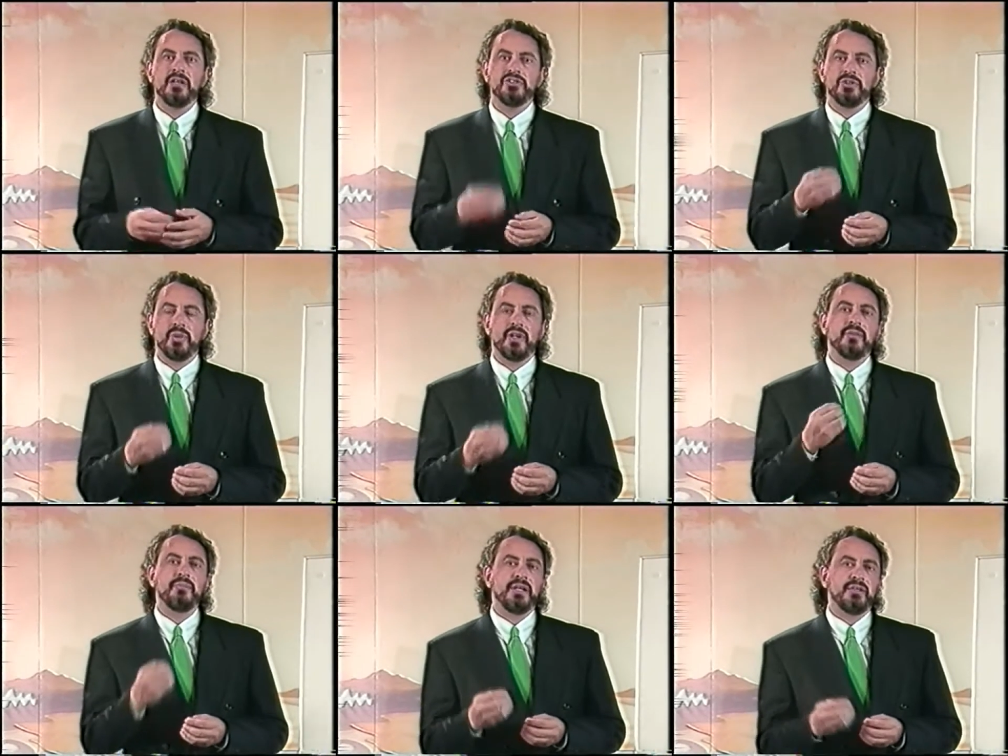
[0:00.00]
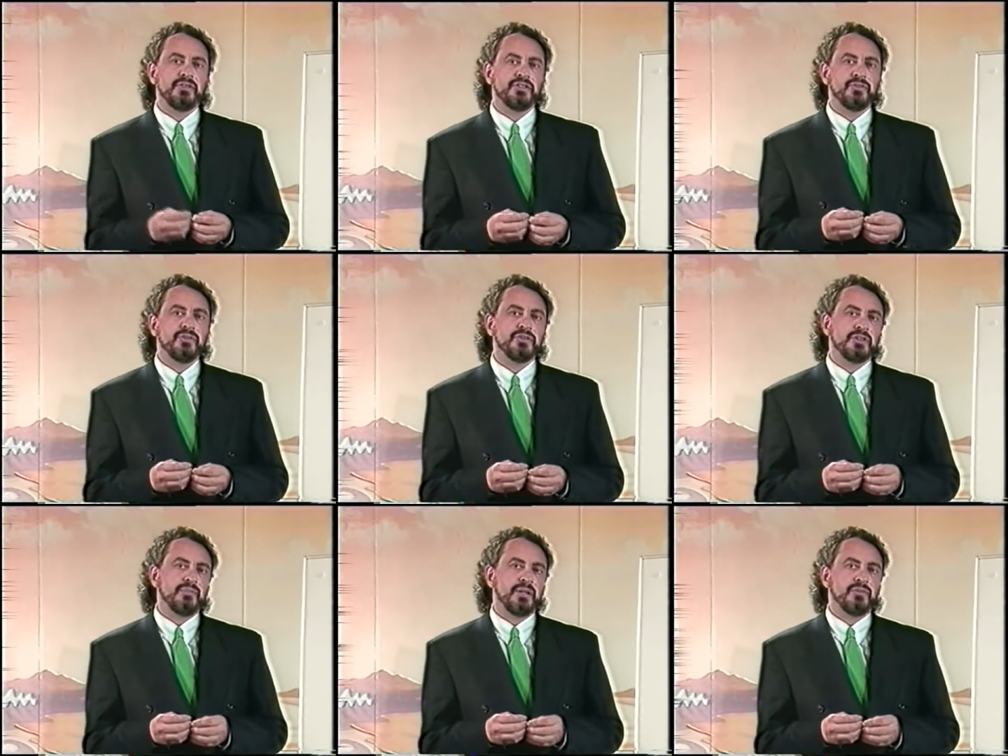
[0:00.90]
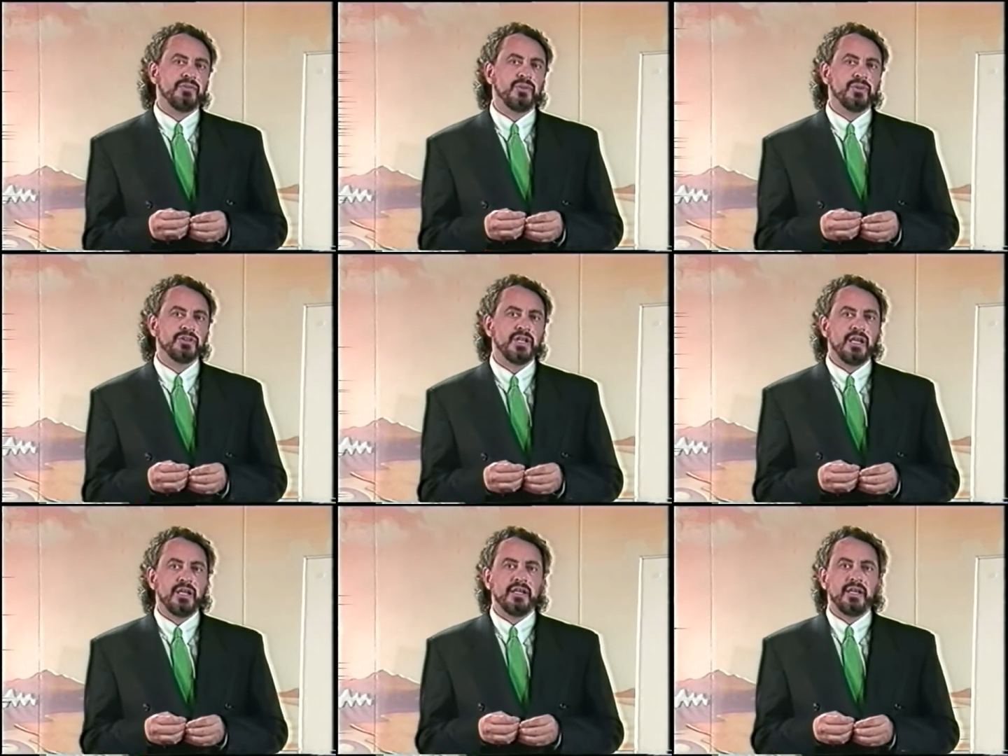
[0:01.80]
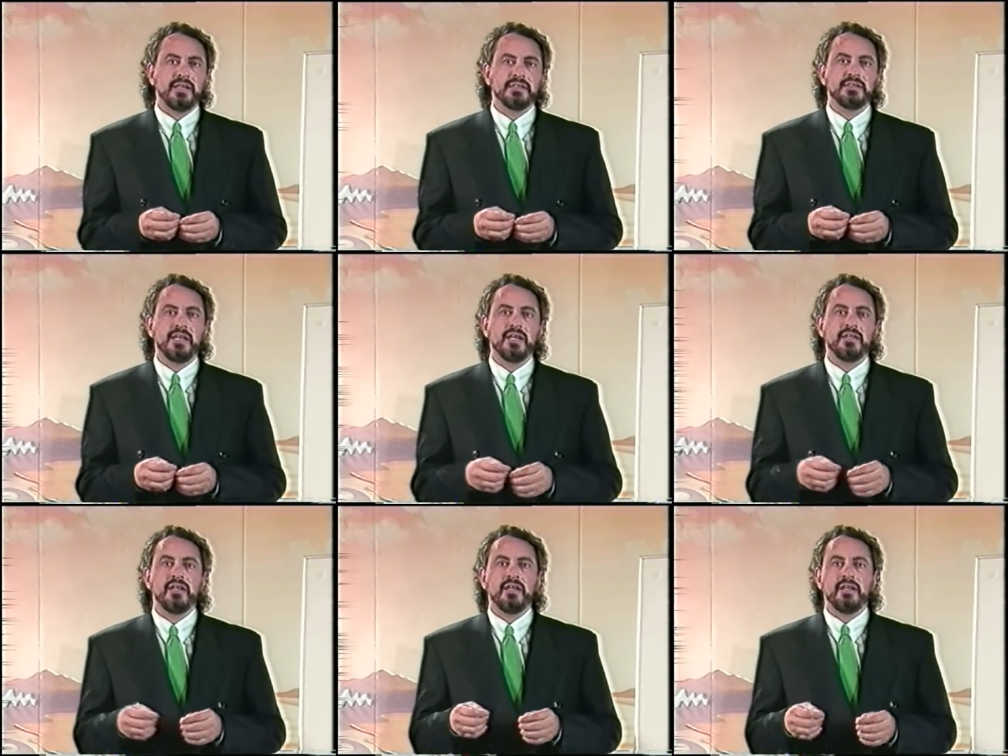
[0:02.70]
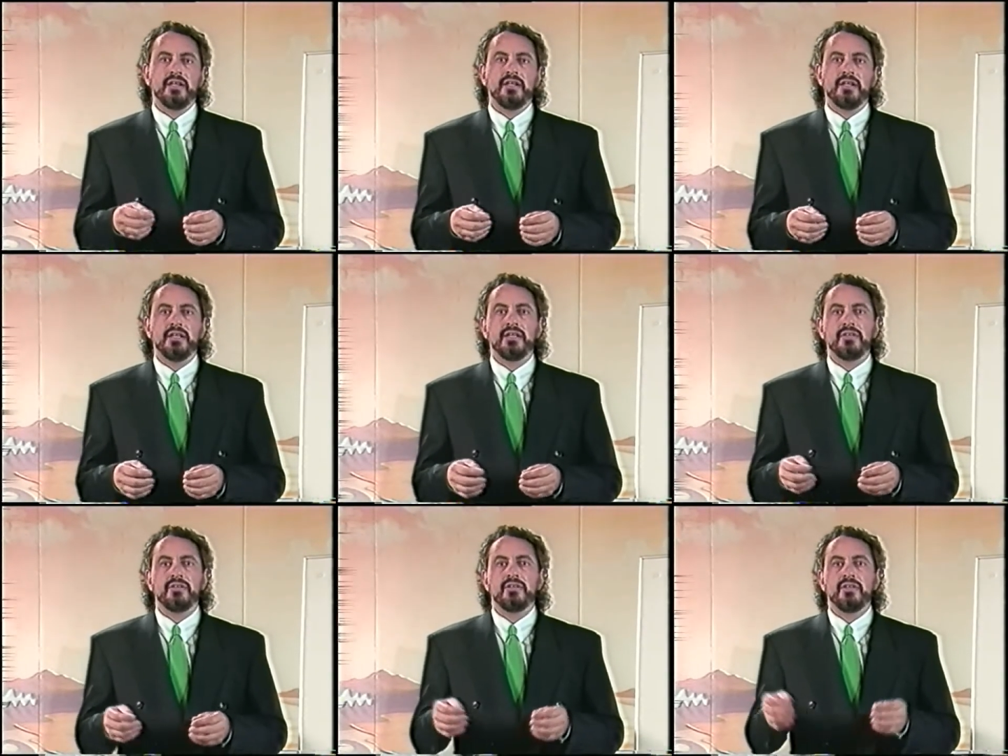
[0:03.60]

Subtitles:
So one of the benefits of using metaphors is that it